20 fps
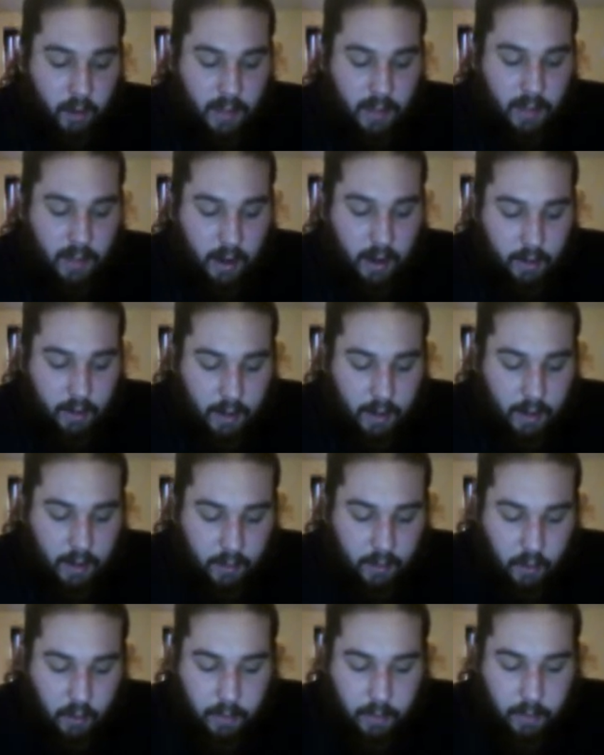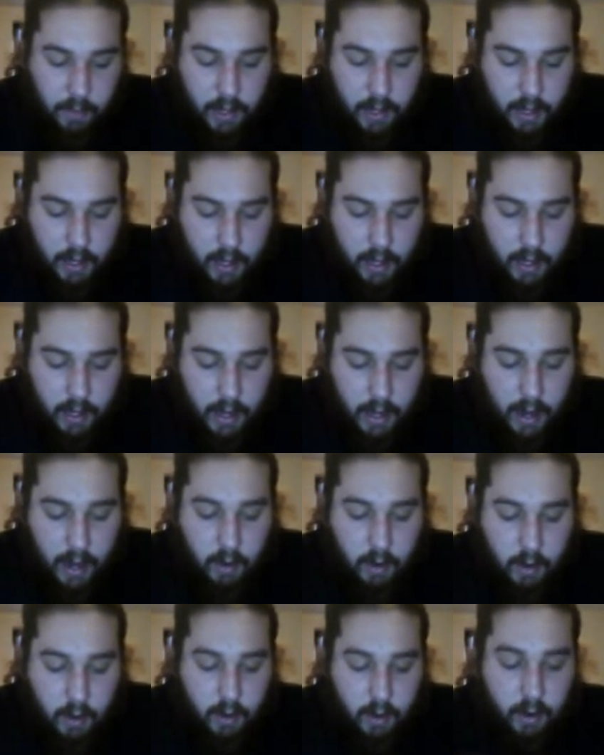it definitely would have been a contender.
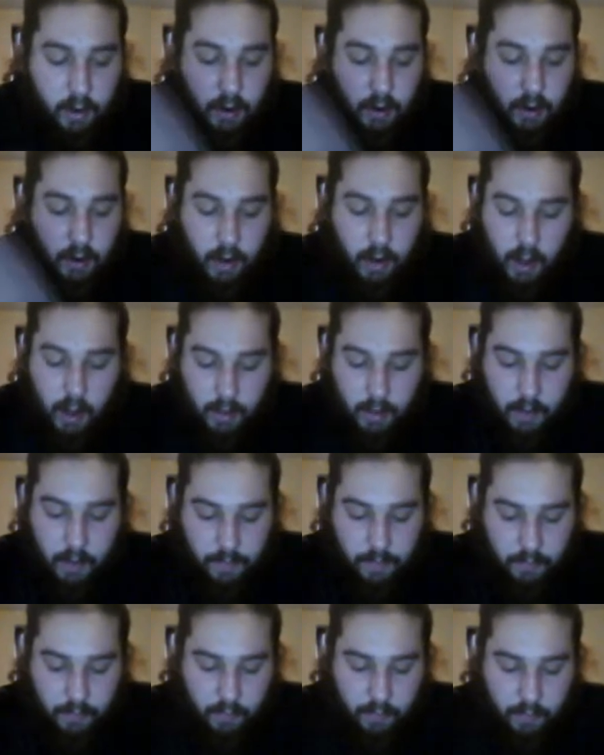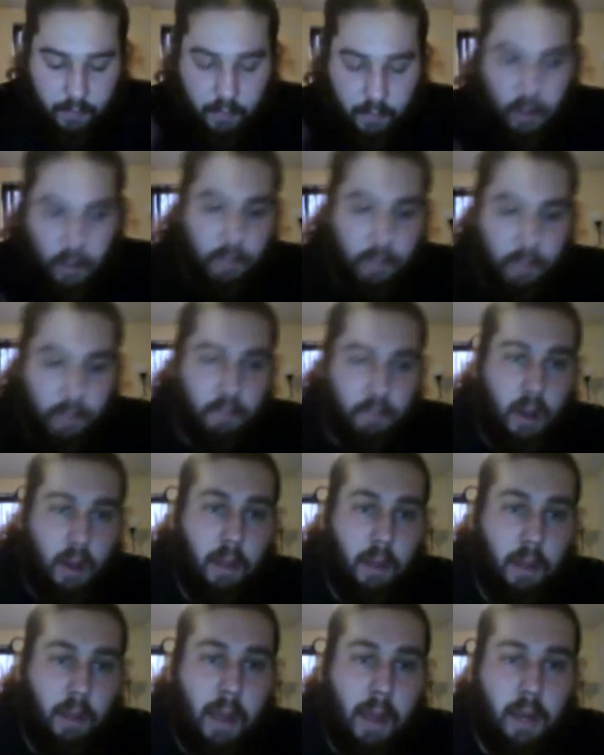Yep, I'll get back to
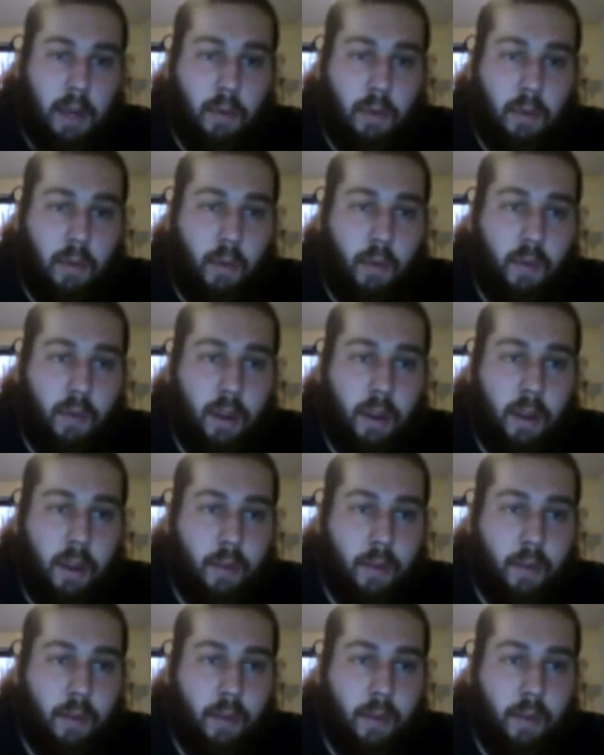you with more videos.